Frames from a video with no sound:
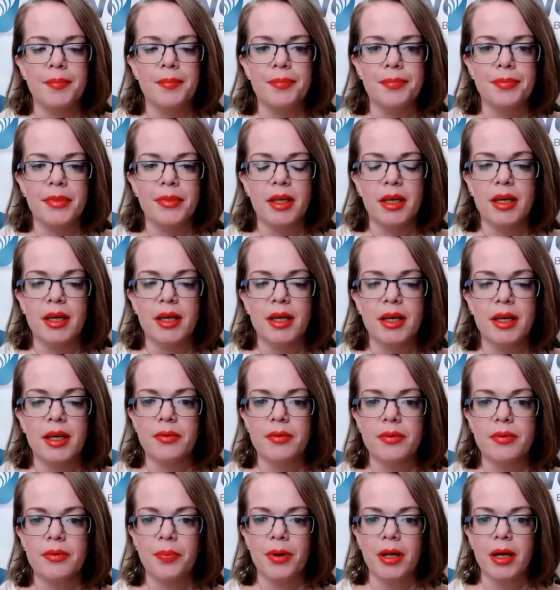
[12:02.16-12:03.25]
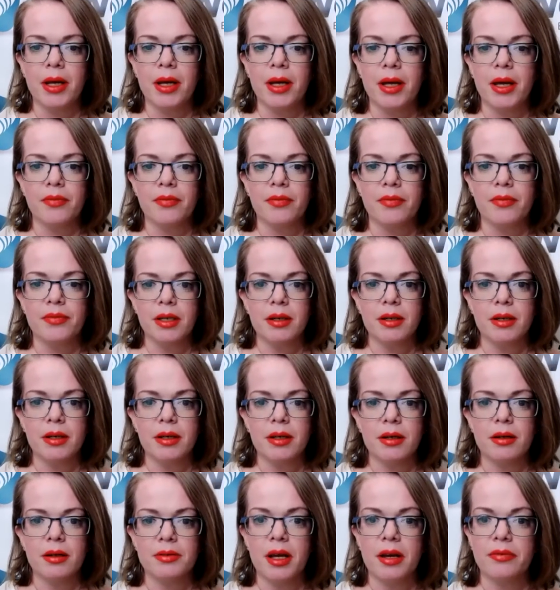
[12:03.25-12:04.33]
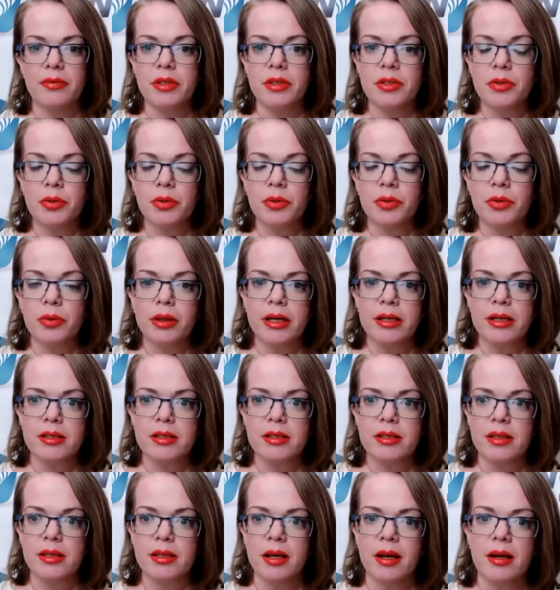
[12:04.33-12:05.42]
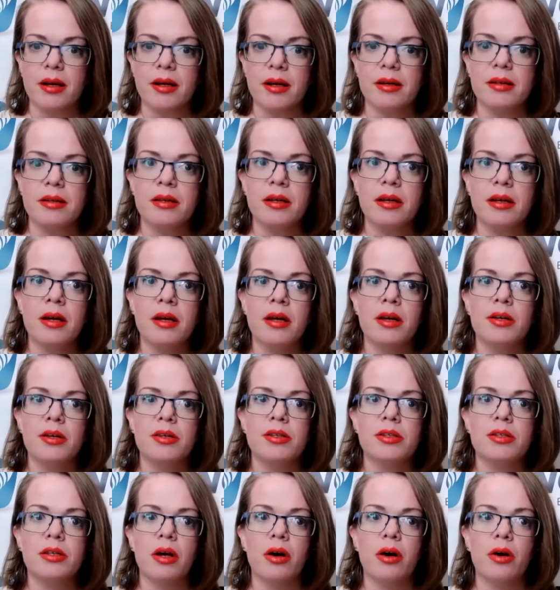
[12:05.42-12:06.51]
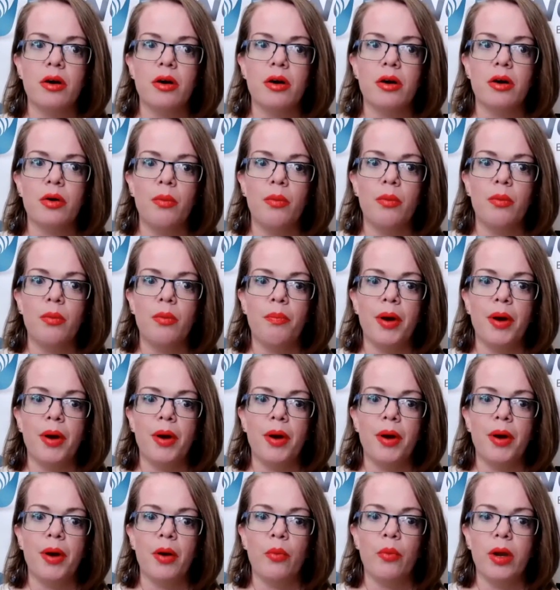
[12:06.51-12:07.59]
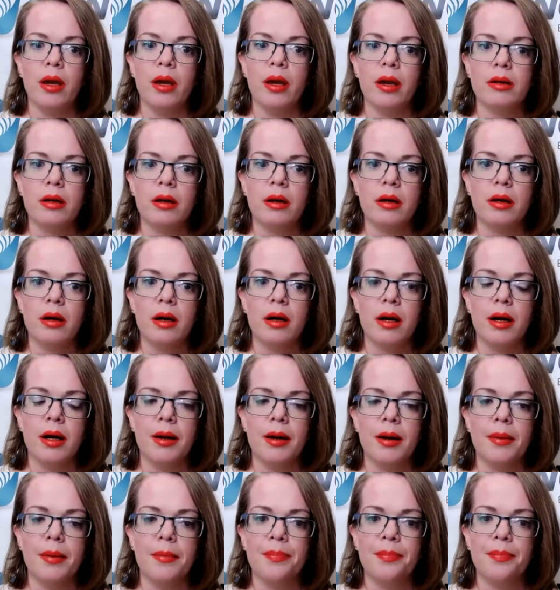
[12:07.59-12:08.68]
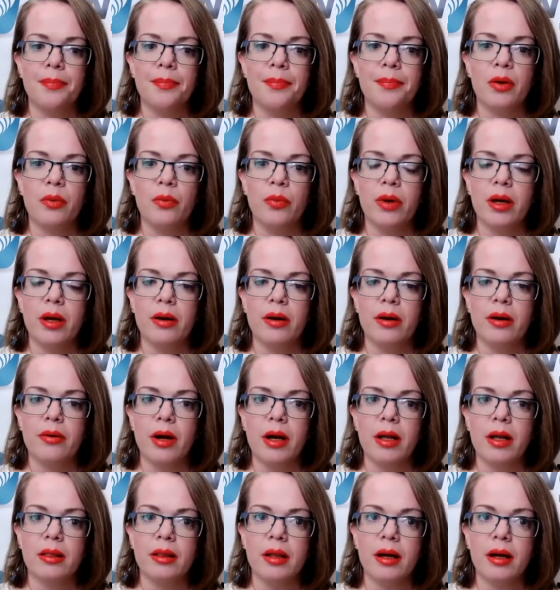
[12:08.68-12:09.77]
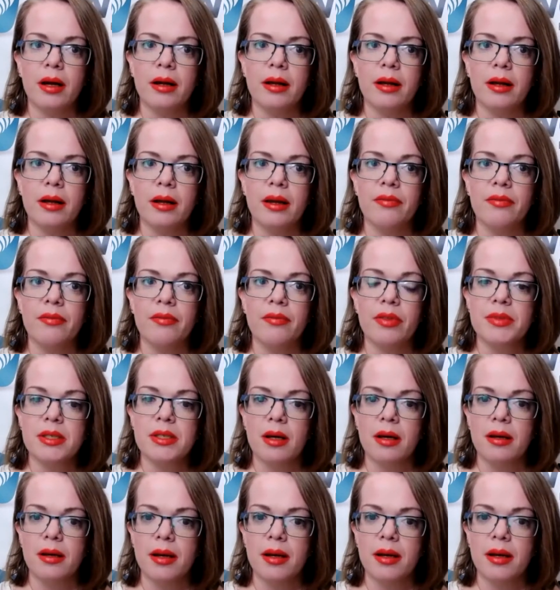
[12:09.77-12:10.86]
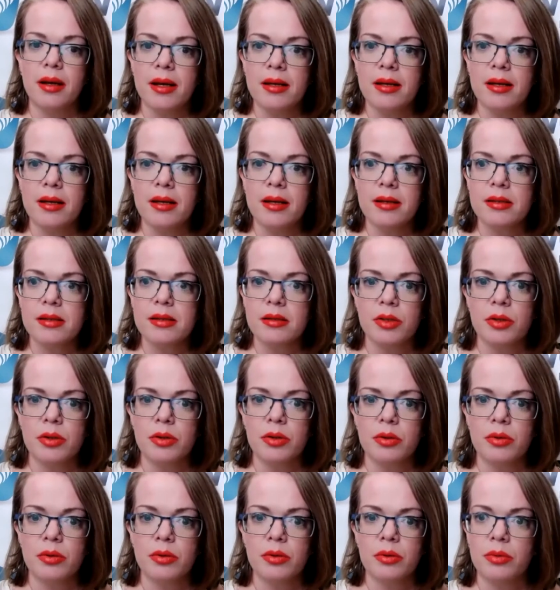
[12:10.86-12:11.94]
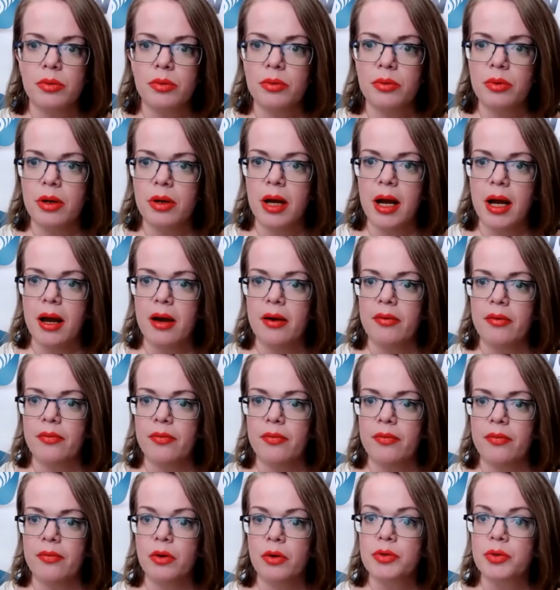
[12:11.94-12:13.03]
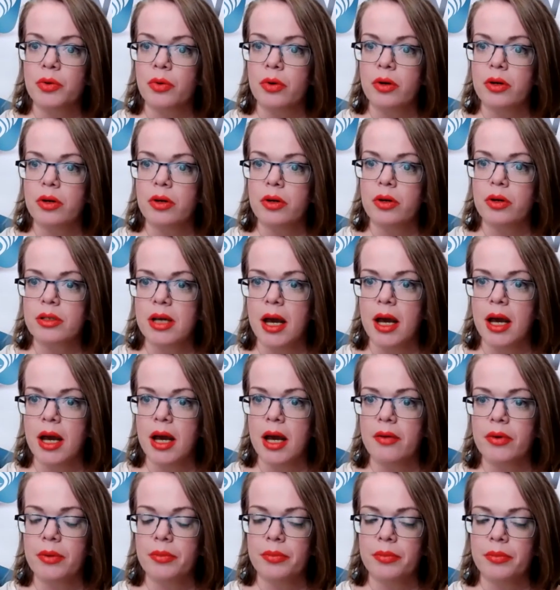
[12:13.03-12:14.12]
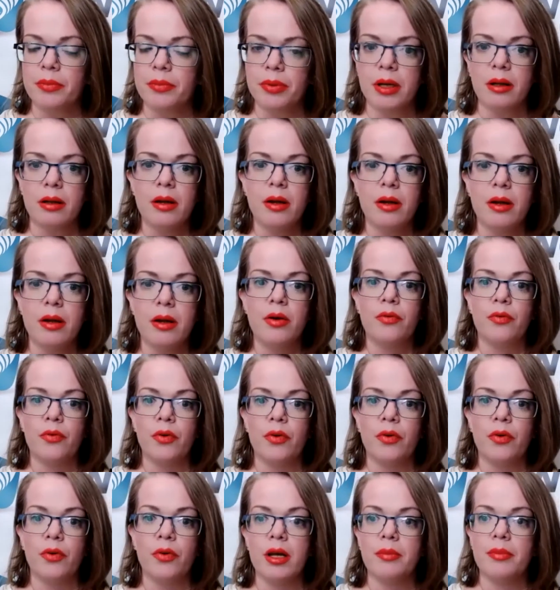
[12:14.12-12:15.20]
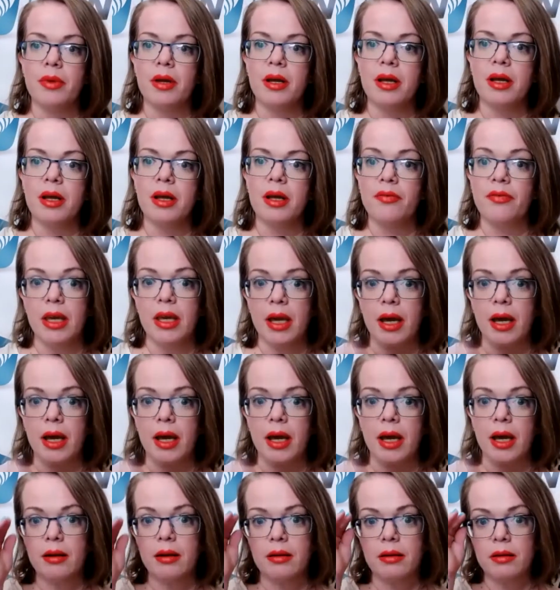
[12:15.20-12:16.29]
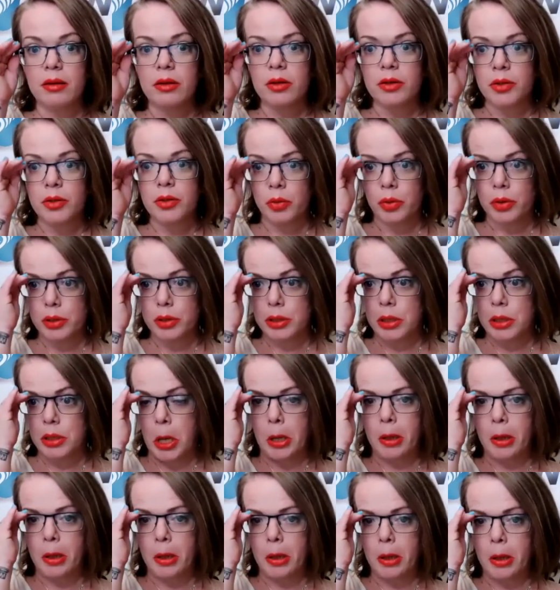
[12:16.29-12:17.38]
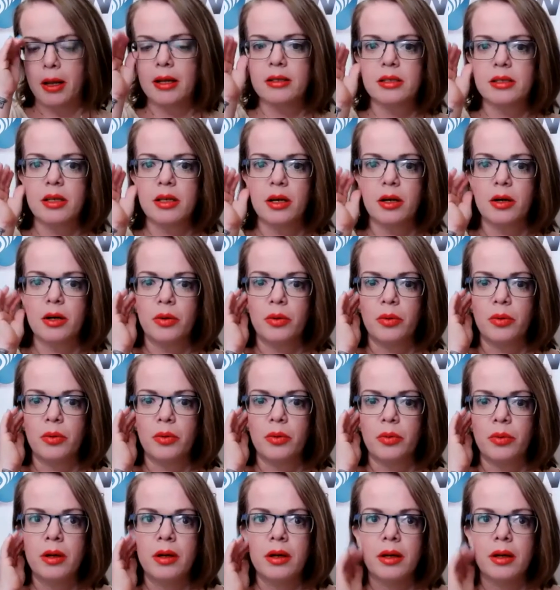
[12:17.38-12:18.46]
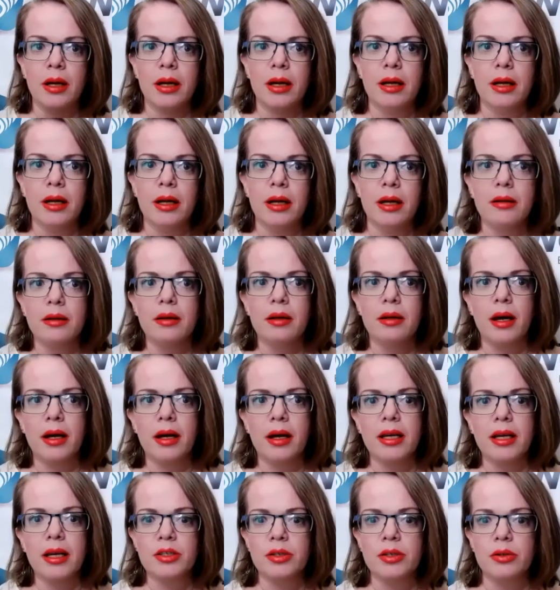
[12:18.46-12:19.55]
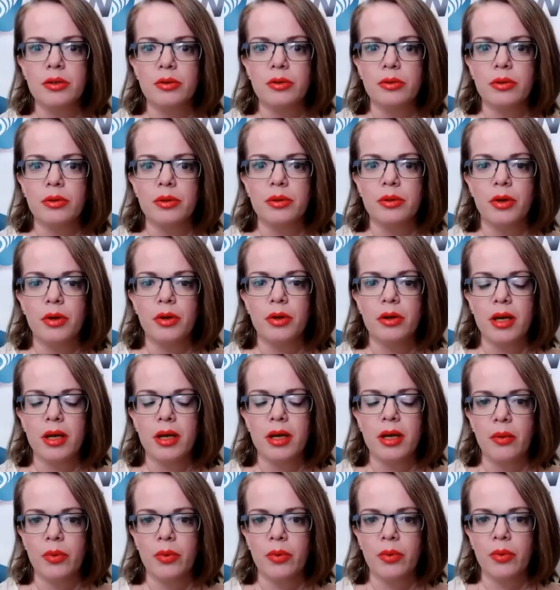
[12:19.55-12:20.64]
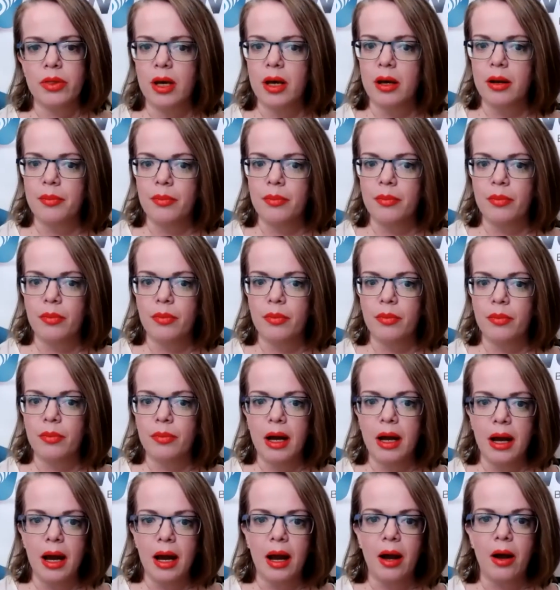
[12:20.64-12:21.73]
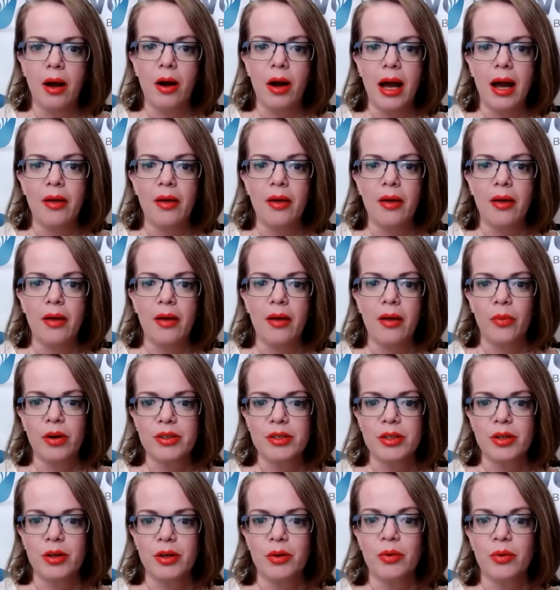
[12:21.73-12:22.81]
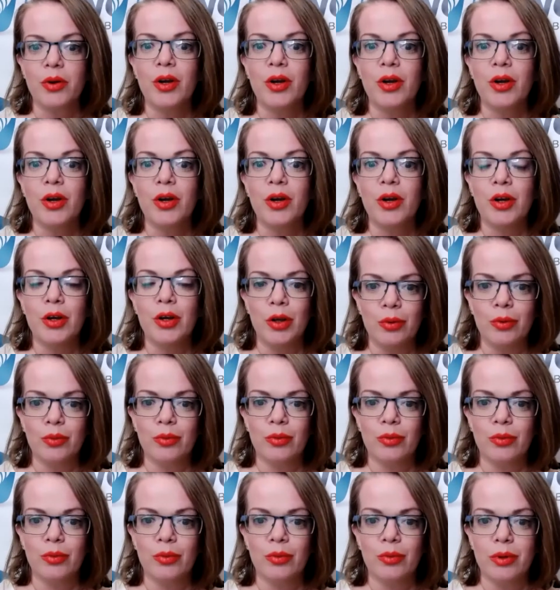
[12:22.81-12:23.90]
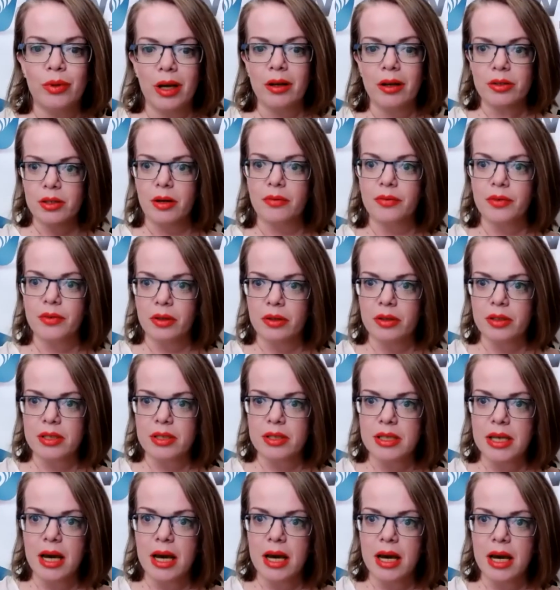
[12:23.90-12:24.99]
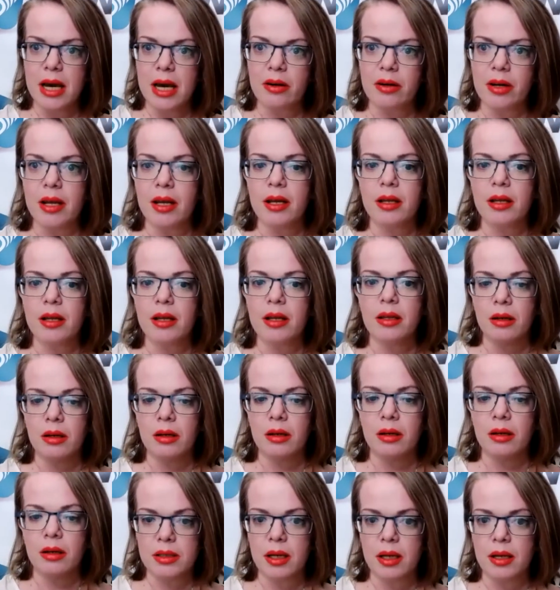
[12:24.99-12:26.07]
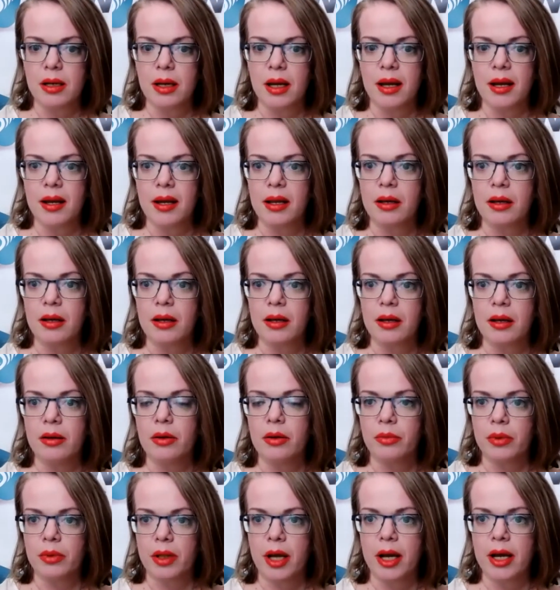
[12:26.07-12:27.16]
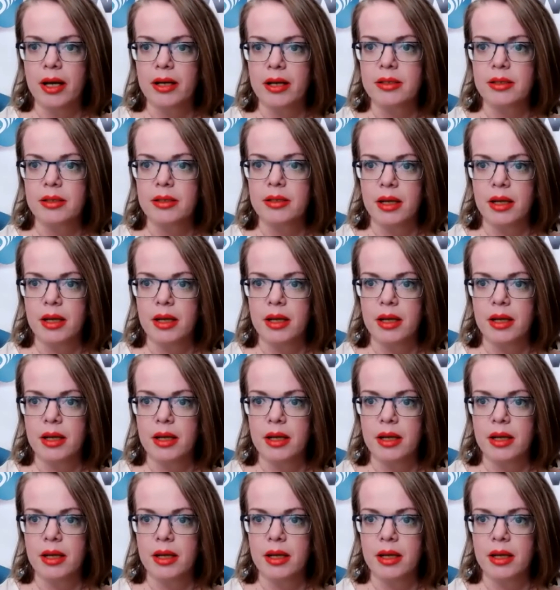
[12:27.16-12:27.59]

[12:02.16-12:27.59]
the kids have a pretty hefty chore list, and so, but we have, I give them Sundays to have no chores, to have complete freedom if they get their chores done. And so, and I get to communicate with them how that works. So you get your stuff done on Saturday, and then on Sunday you can relax and